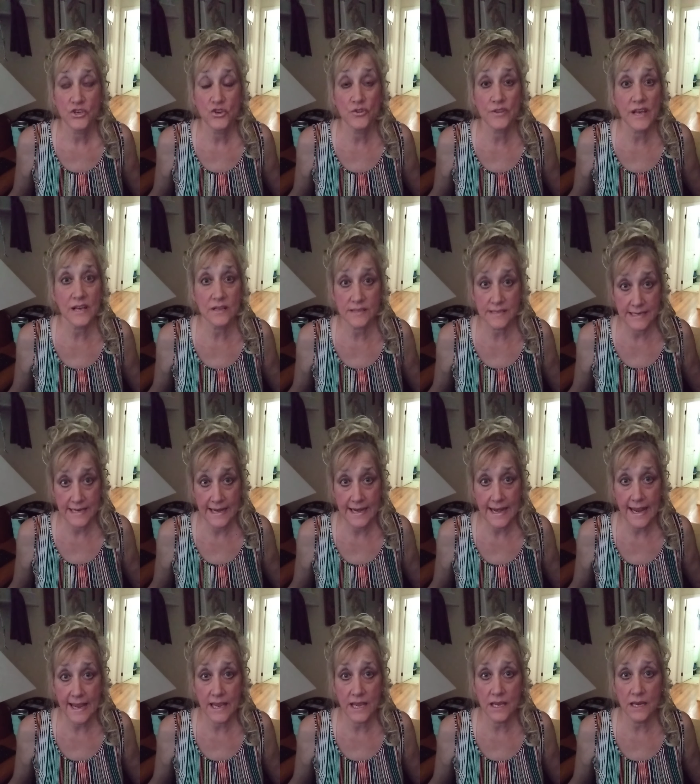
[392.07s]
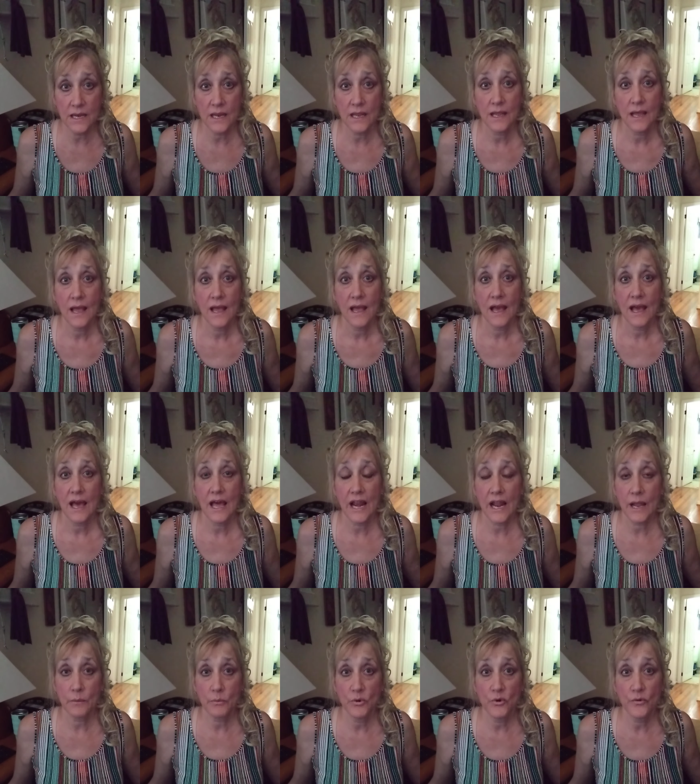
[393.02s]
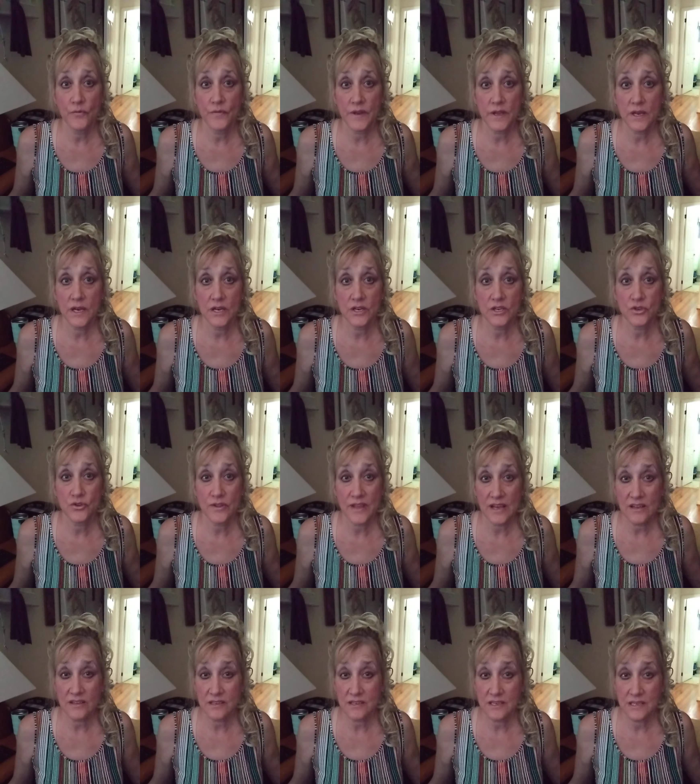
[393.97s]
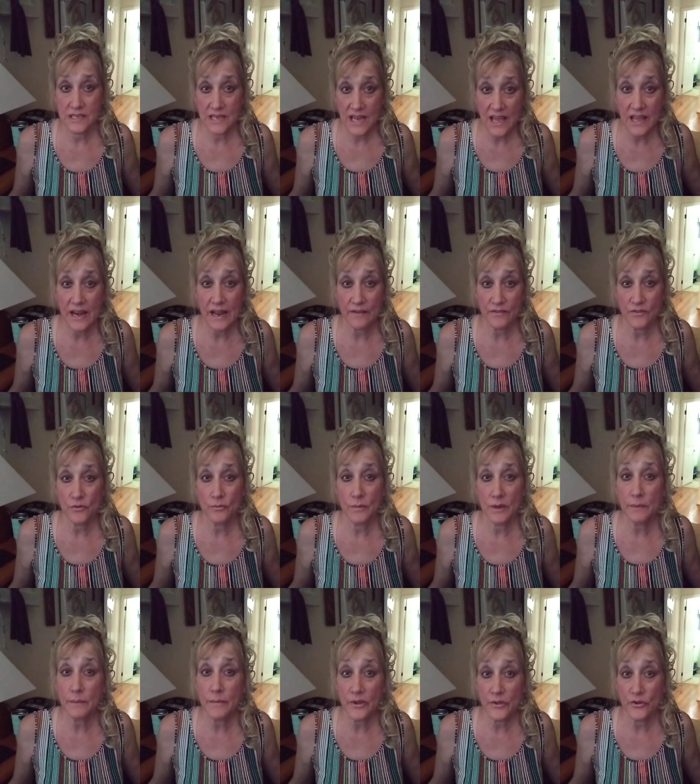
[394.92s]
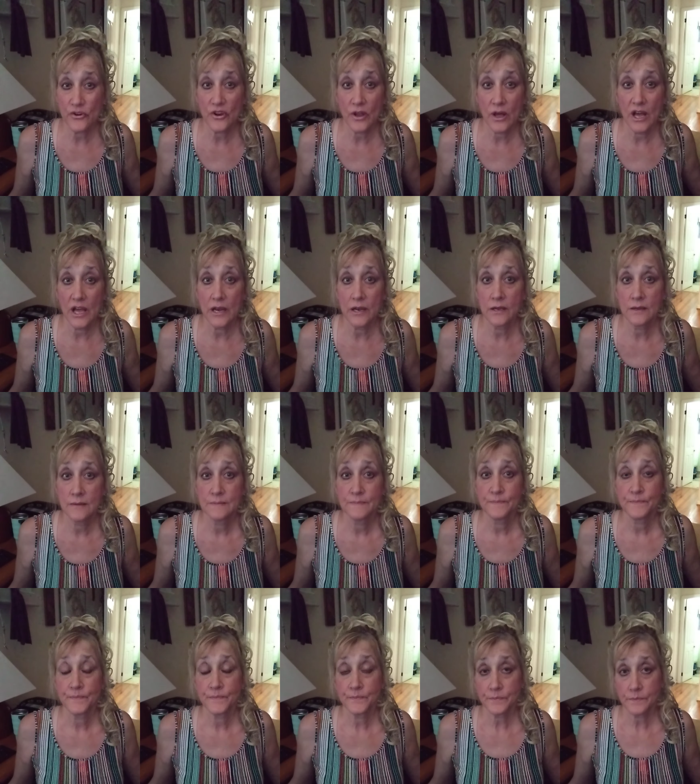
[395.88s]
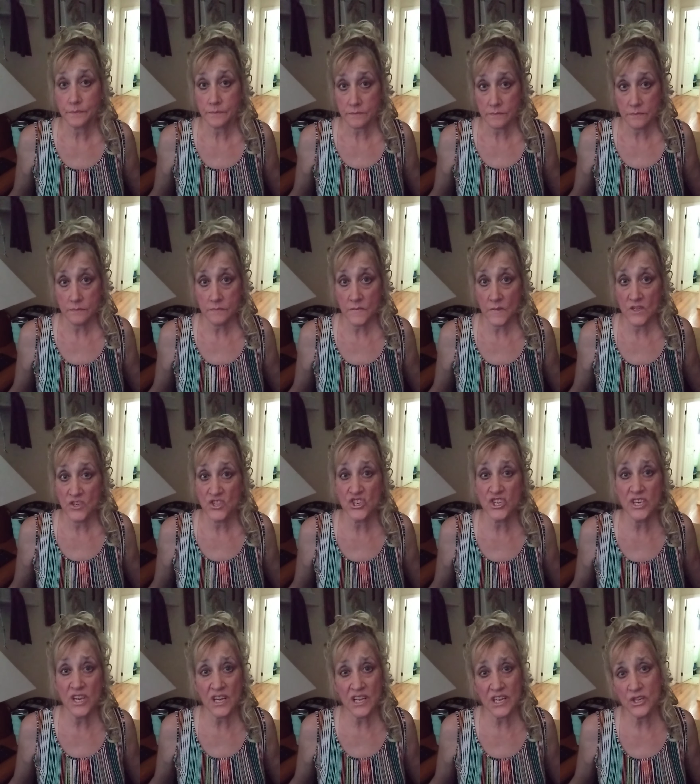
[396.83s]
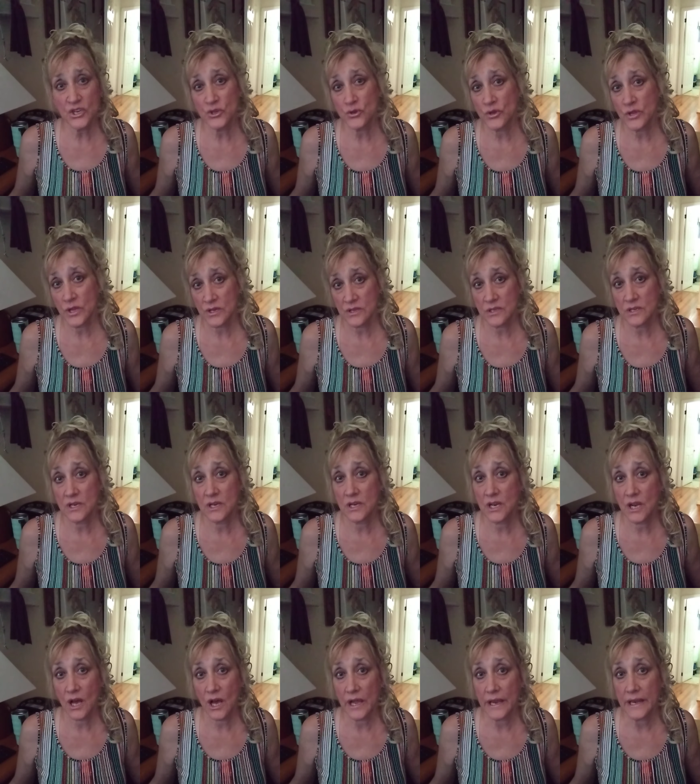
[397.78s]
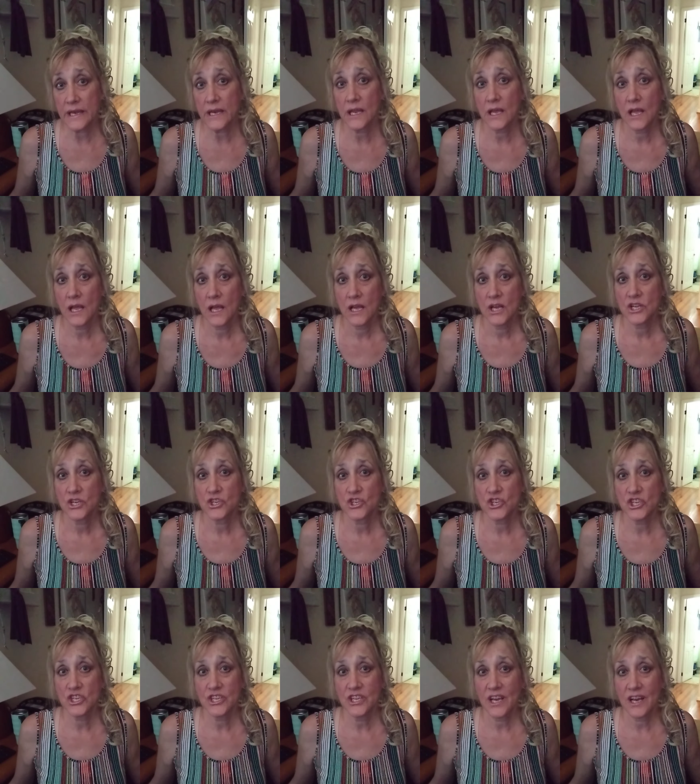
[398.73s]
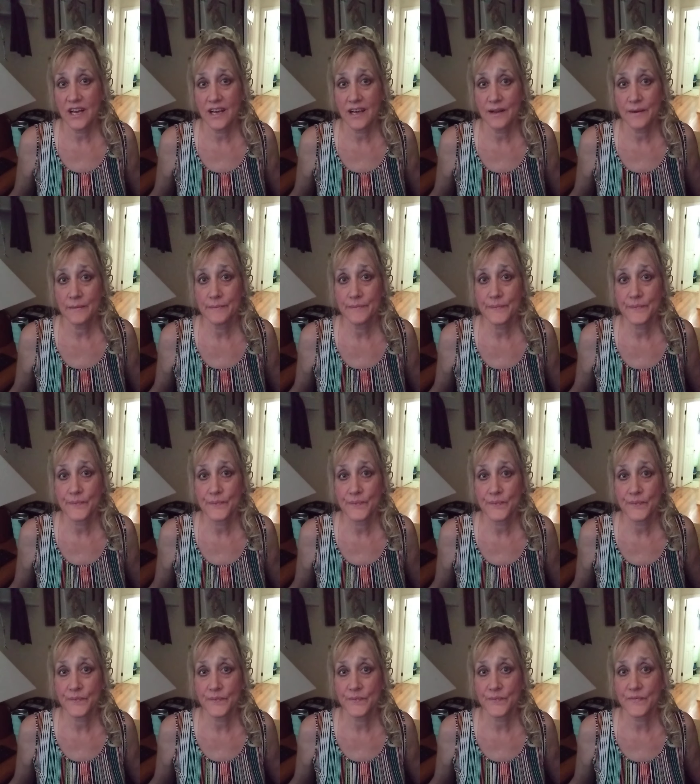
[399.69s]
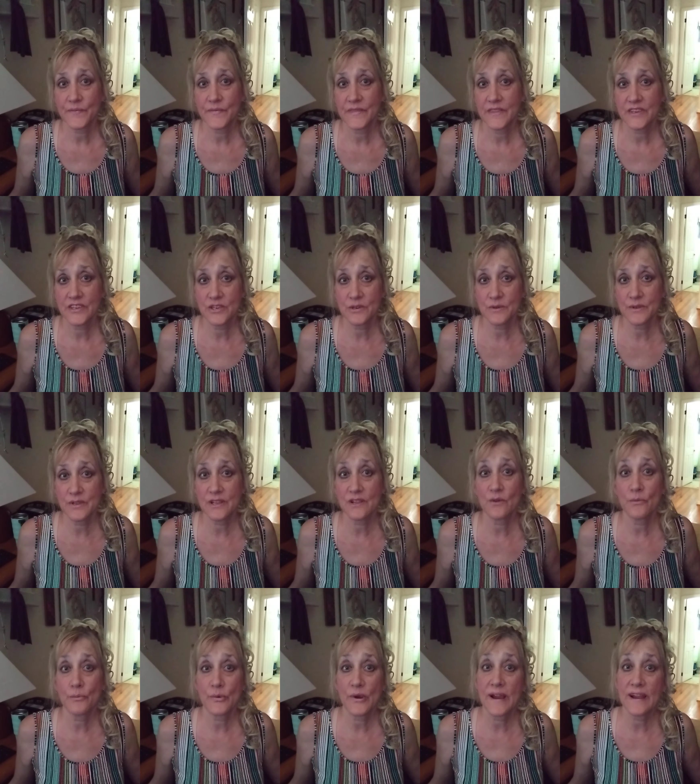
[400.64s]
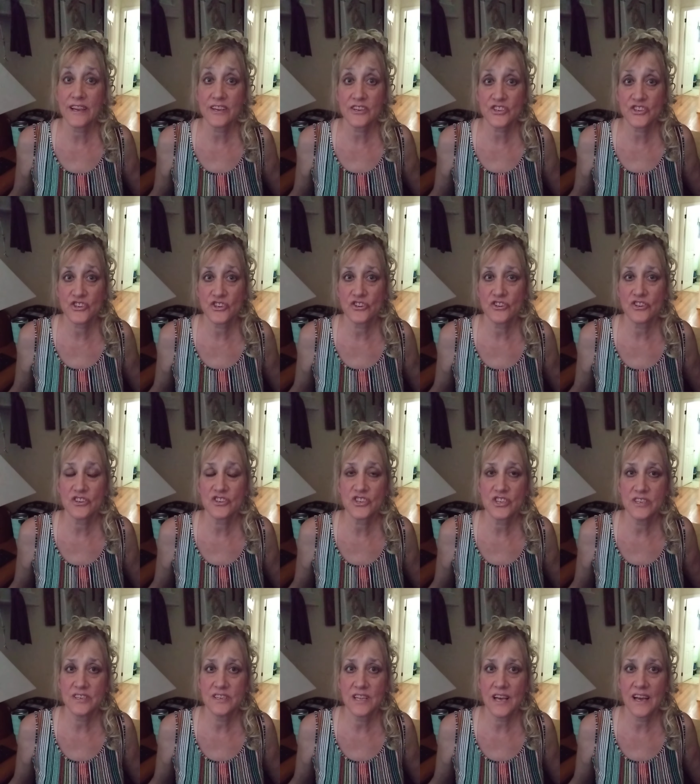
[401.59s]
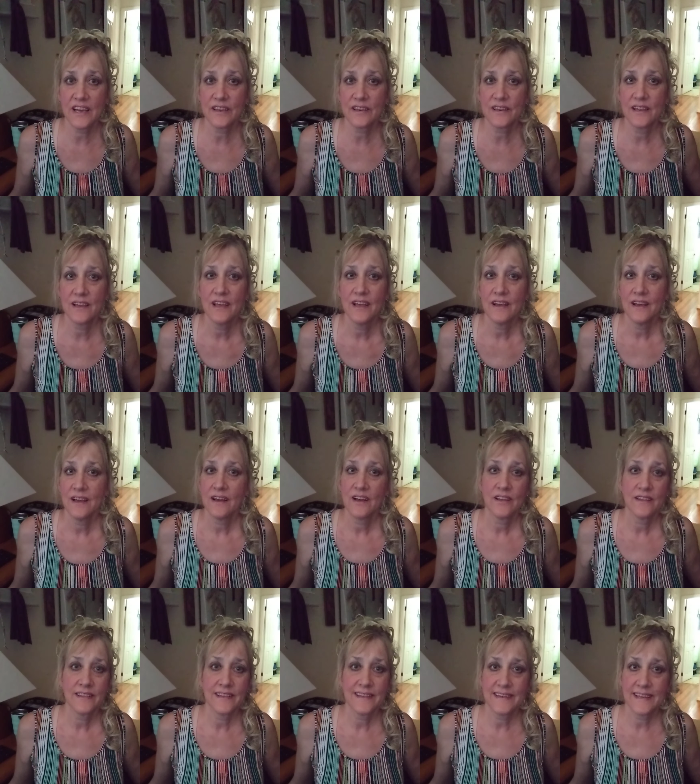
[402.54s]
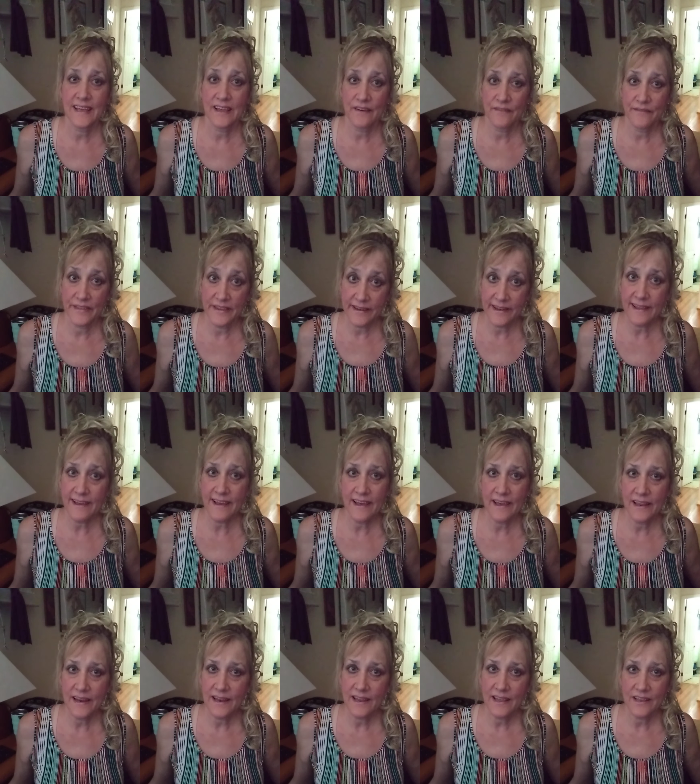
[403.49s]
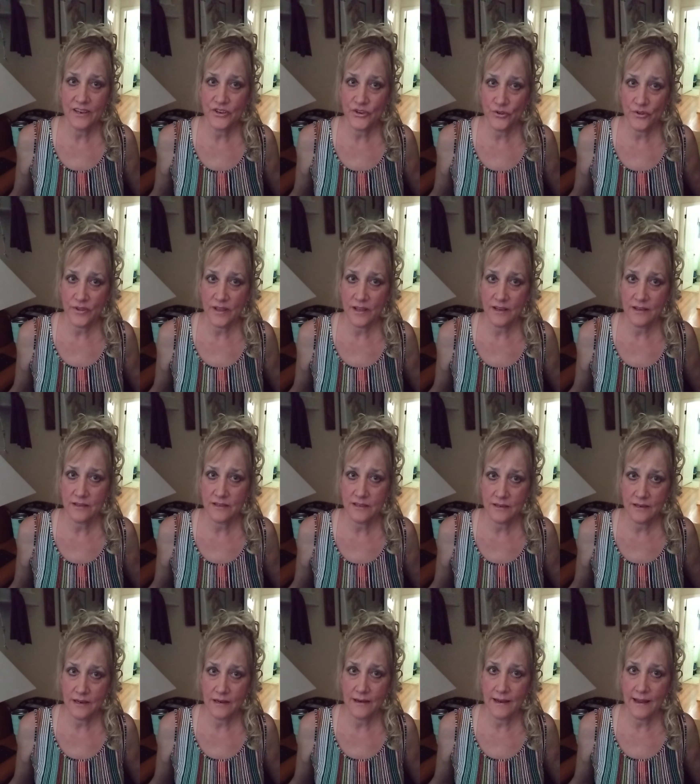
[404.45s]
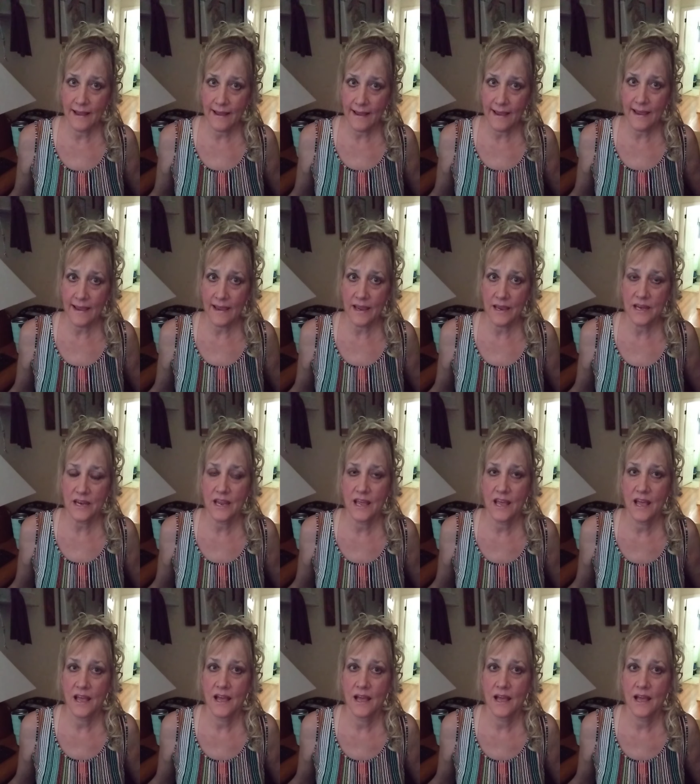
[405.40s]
2008, and I moved in 2010 after my mother died. She died in 2009. She was a little prankster. She died the Day of the Dead in 2008,